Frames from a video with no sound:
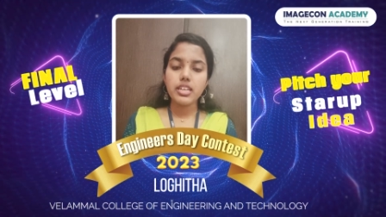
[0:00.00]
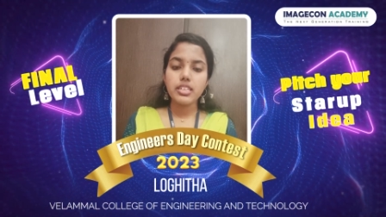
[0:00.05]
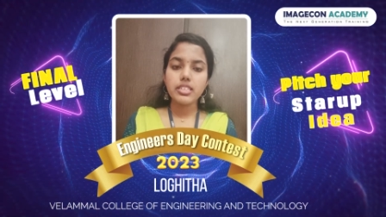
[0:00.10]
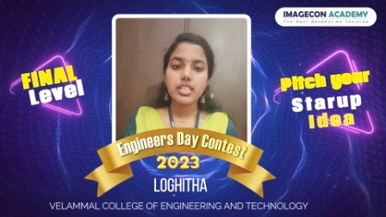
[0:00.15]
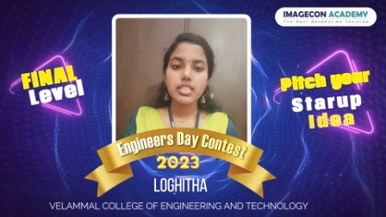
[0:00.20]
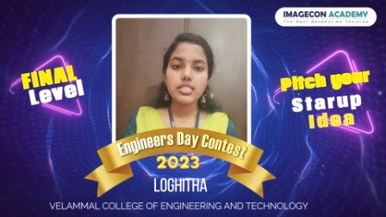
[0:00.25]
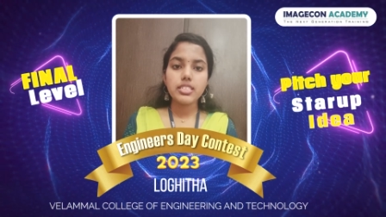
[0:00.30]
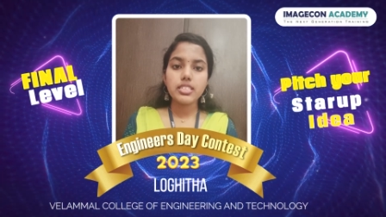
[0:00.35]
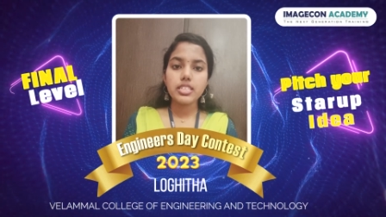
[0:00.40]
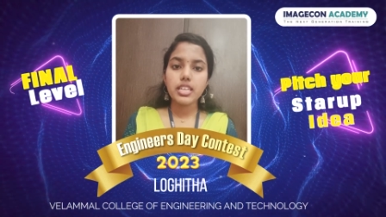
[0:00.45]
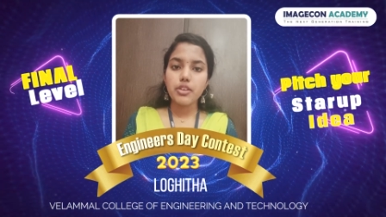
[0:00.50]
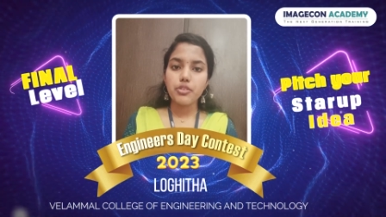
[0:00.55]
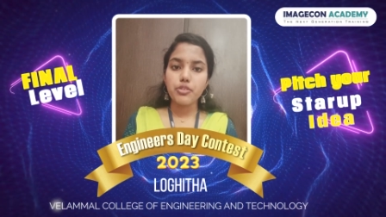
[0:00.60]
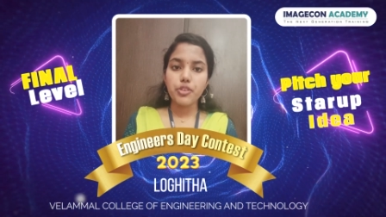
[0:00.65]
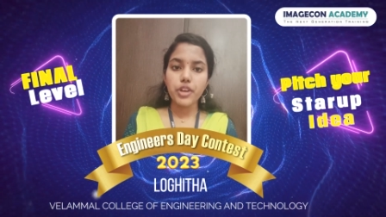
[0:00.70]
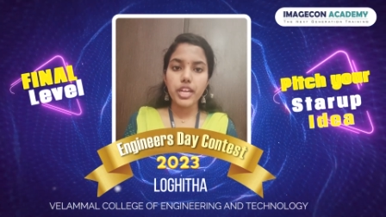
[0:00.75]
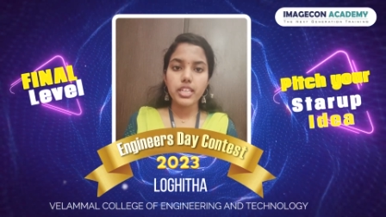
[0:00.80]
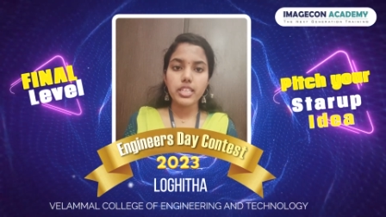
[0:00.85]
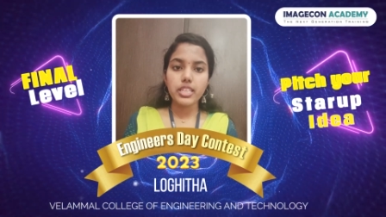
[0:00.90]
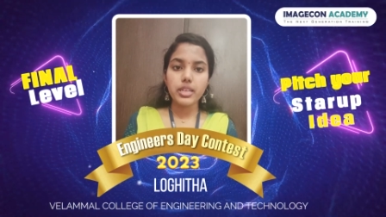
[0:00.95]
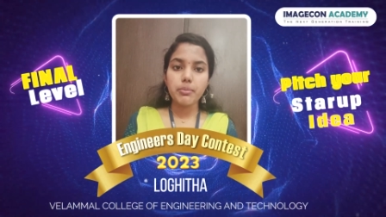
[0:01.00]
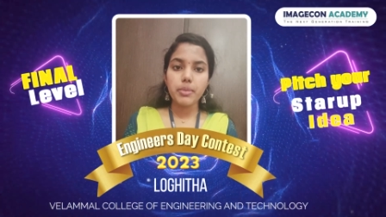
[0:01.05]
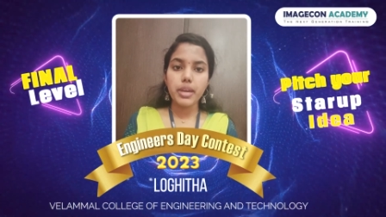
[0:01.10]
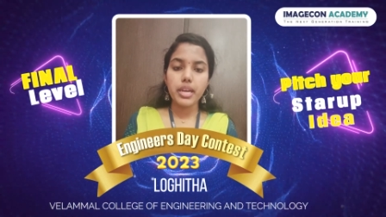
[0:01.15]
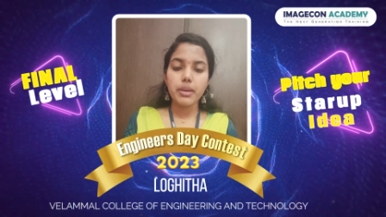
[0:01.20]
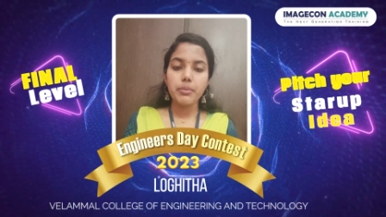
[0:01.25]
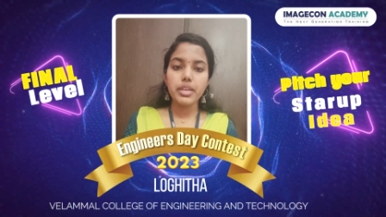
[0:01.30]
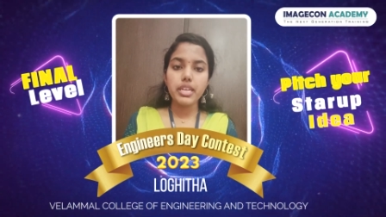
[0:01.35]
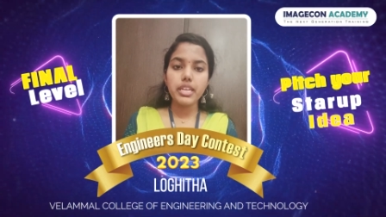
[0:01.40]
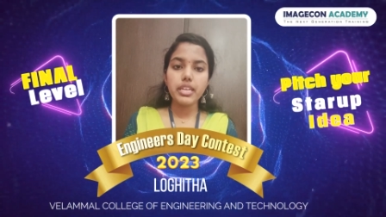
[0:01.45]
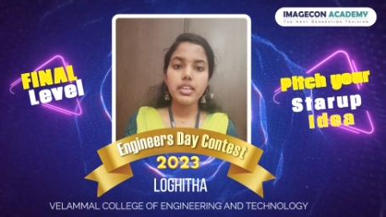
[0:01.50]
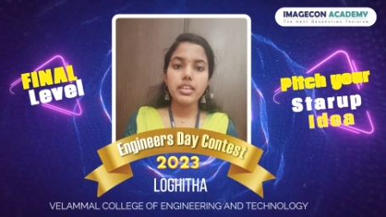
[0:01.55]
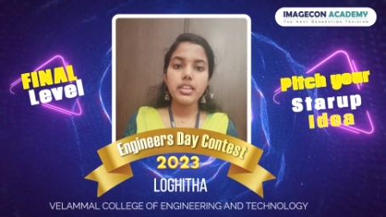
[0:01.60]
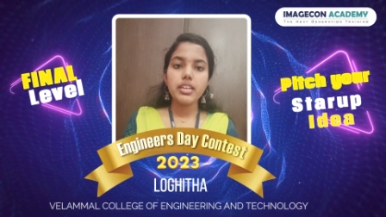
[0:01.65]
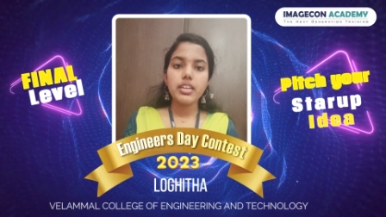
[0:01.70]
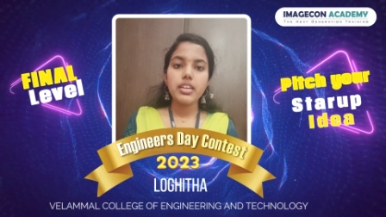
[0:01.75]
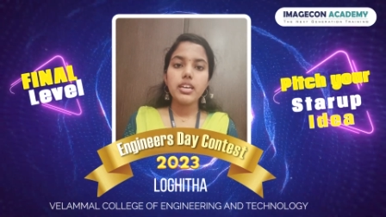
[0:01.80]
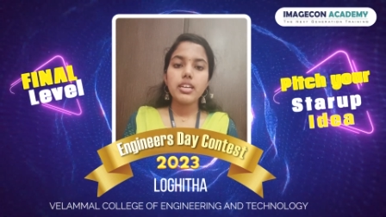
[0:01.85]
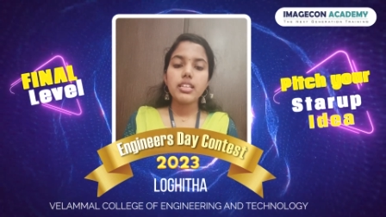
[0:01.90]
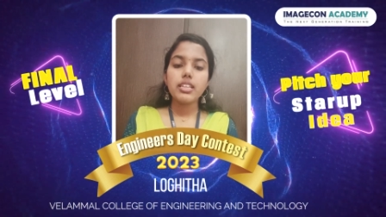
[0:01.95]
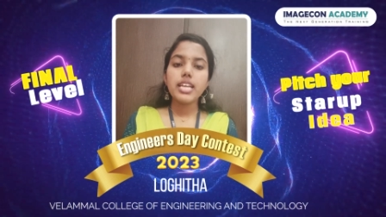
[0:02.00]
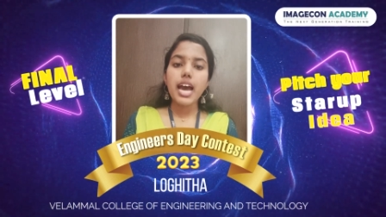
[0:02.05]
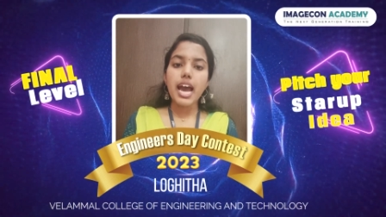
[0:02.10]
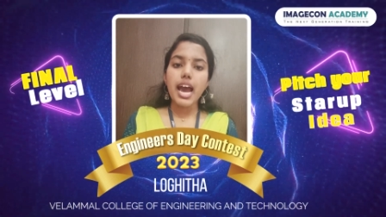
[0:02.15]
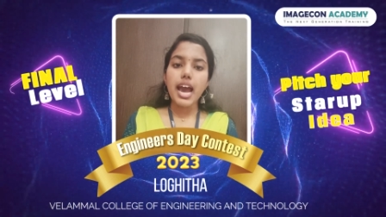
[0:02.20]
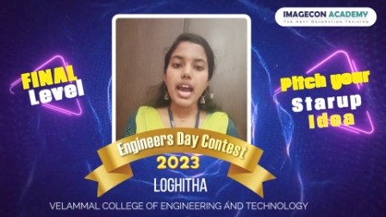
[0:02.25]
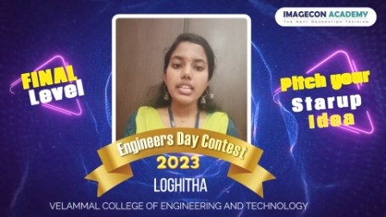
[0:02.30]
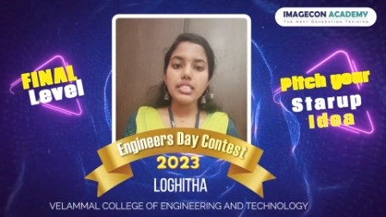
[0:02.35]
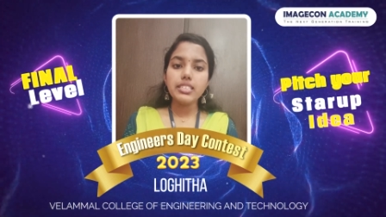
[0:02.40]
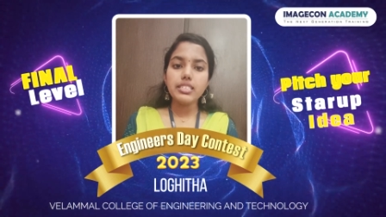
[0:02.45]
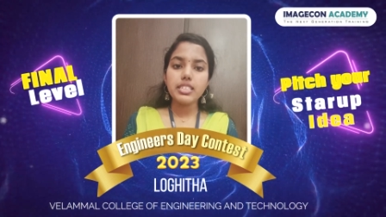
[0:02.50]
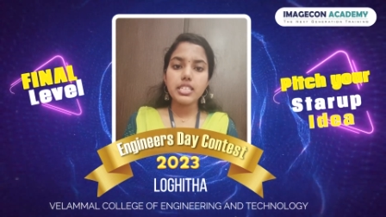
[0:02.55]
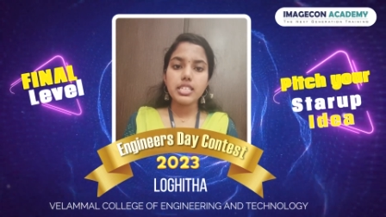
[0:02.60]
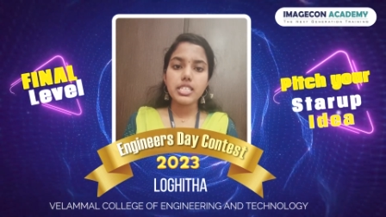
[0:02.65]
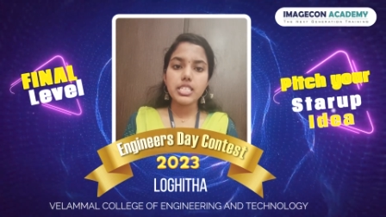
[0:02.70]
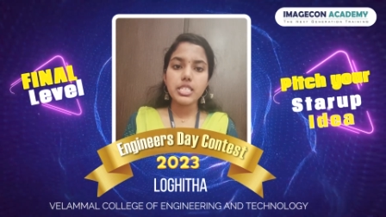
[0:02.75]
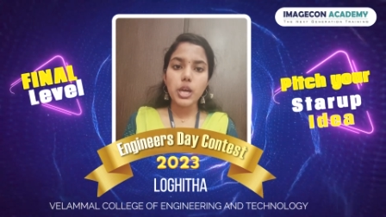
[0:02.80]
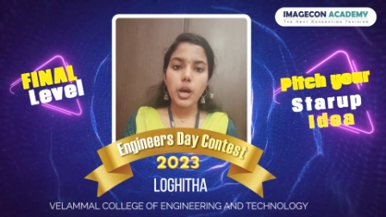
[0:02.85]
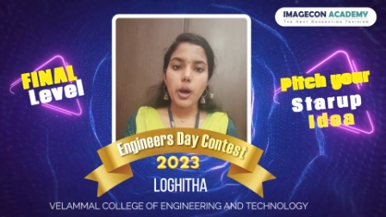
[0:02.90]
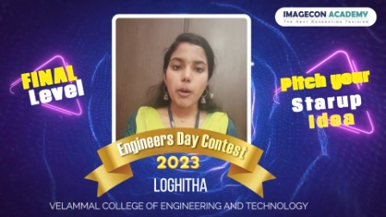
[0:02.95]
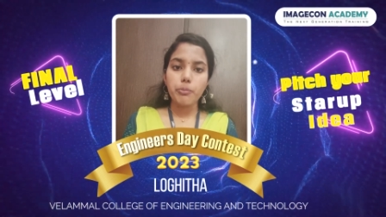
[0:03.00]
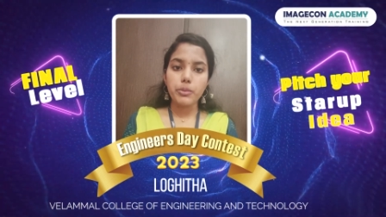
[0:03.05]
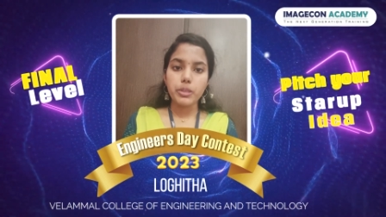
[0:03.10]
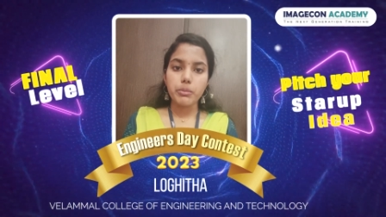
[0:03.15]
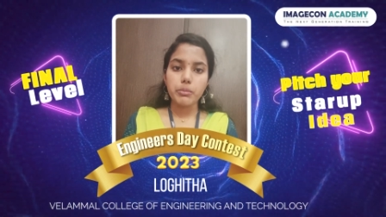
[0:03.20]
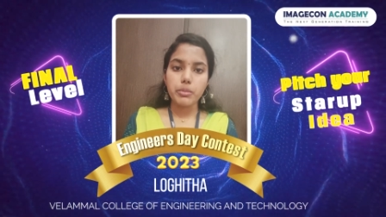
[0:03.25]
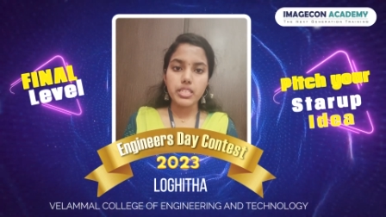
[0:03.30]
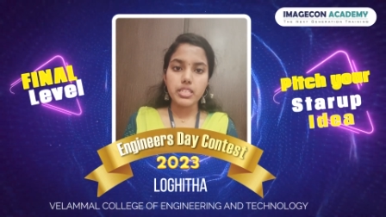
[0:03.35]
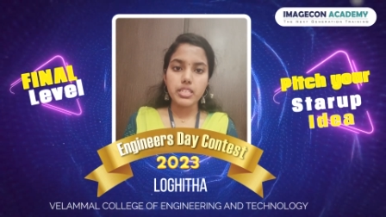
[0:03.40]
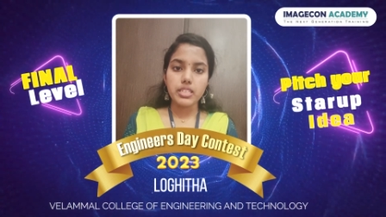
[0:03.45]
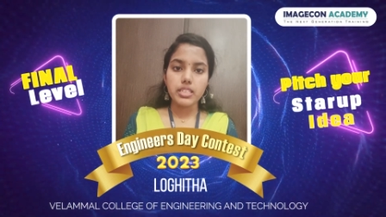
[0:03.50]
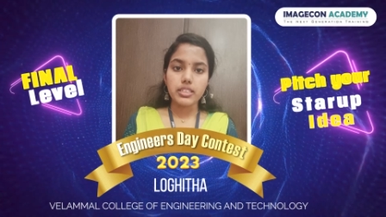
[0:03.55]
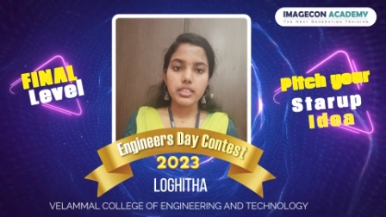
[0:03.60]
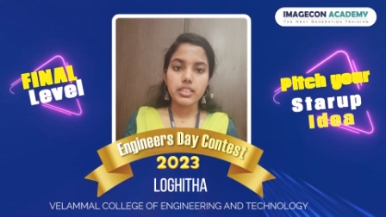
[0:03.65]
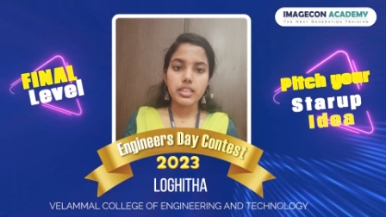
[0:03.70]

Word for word: Does it affect the baby? The answer is optimistic.